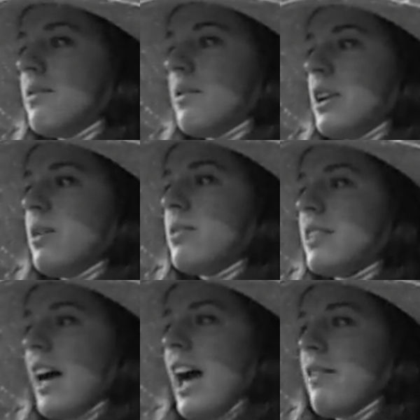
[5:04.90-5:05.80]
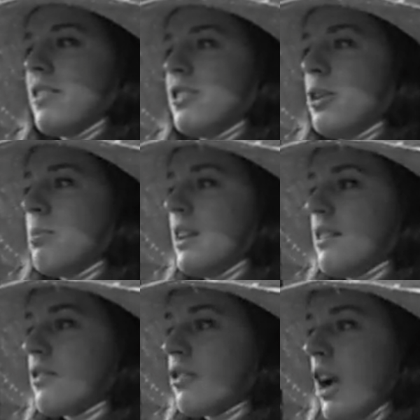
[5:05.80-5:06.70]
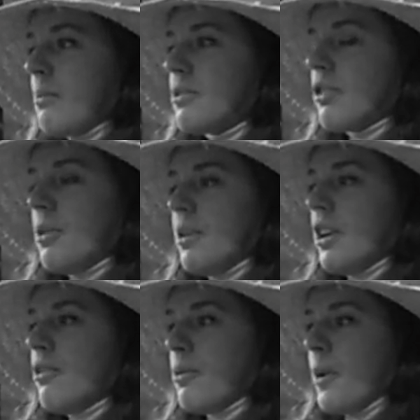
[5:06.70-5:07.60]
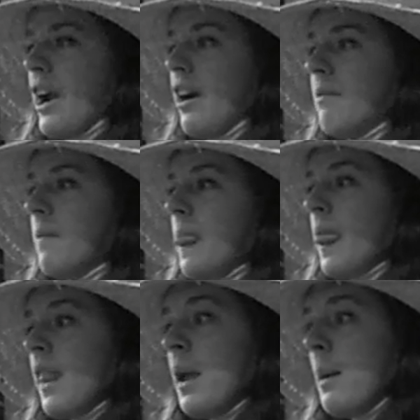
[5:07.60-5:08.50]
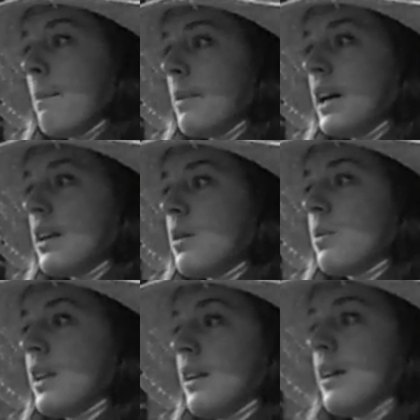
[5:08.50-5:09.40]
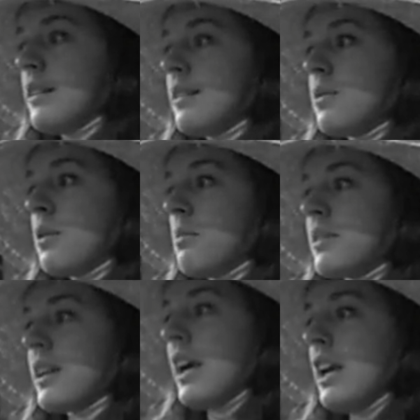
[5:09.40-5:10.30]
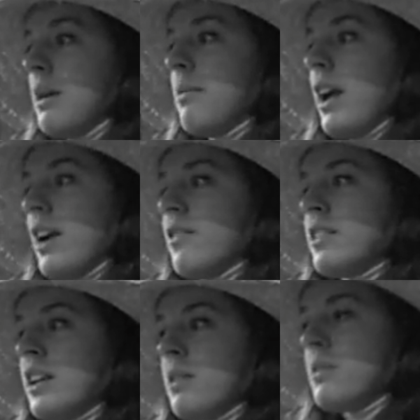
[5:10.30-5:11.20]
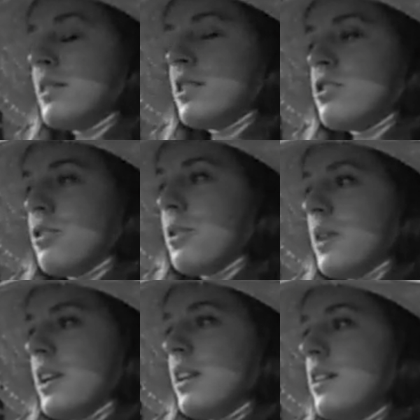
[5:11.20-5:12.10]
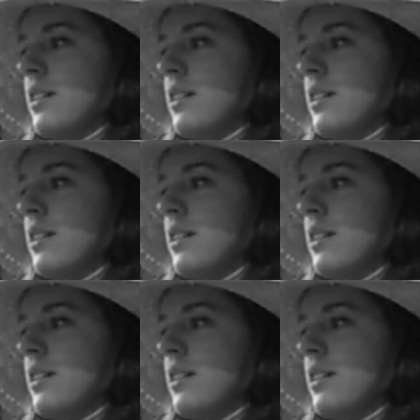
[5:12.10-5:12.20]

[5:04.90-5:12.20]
We used to have a surplus of crops growing everywhere. But when the dust storms came, everything was destroyed.